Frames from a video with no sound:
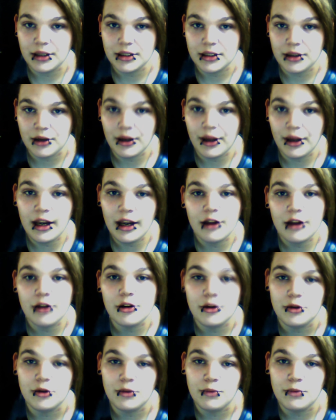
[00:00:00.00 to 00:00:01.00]
So getting a
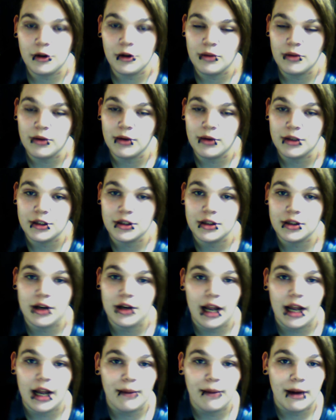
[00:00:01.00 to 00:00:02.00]
new toothbrush is going
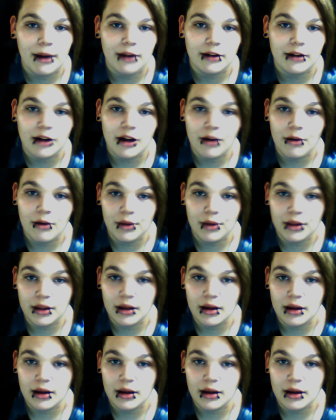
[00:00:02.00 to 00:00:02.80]
to help out a lot with